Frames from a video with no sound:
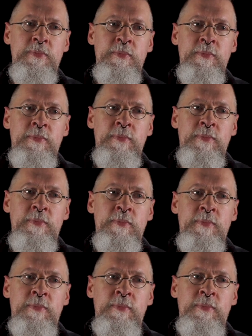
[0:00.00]

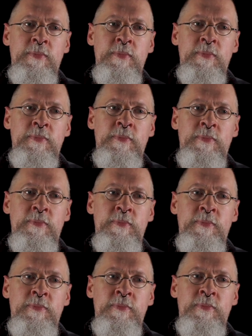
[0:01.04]

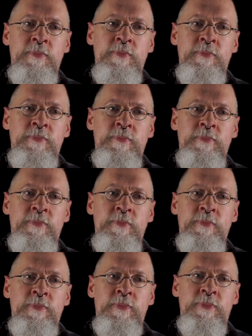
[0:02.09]
(no one is talking)